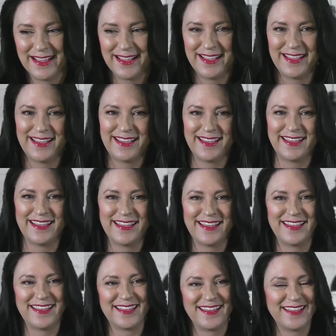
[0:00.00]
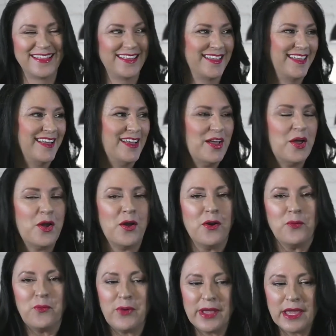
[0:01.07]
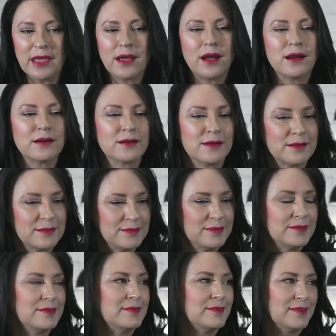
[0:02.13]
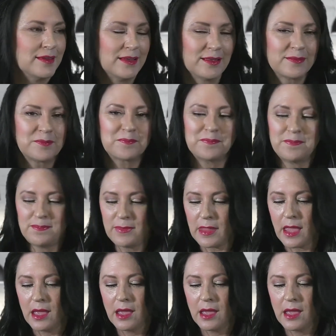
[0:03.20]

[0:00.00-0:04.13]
a lot about federalism the next 3.5 years. So.